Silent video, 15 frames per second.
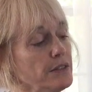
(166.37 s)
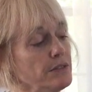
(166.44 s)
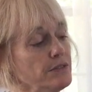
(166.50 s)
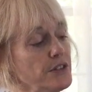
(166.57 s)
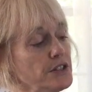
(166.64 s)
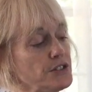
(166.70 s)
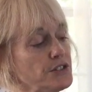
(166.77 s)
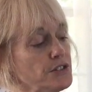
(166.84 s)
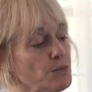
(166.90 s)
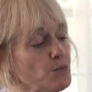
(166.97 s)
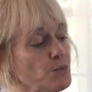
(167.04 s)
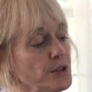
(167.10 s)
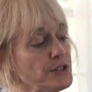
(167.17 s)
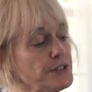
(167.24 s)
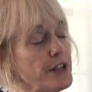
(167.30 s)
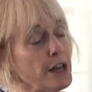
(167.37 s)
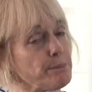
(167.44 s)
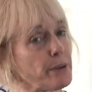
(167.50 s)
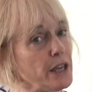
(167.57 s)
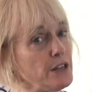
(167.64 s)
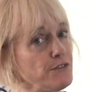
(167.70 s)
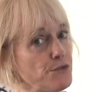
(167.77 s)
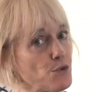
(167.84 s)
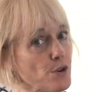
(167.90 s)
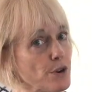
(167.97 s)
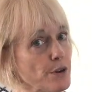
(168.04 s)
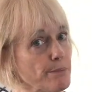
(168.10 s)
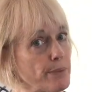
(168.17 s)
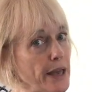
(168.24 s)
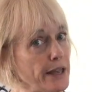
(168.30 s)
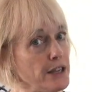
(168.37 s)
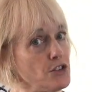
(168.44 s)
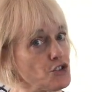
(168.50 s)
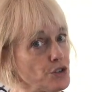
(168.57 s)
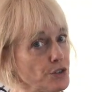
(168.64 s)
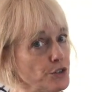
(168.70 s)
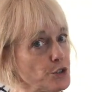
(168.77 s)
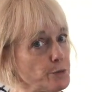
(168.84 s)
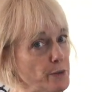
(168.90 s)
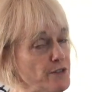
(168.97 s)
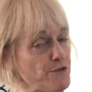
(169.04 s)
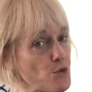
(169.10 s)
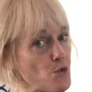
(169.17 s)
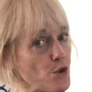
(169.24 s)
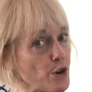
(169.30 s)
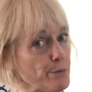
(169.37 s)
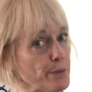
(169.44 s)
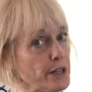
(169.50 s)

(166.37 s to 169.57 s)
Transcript: this was not paid for by insurance before,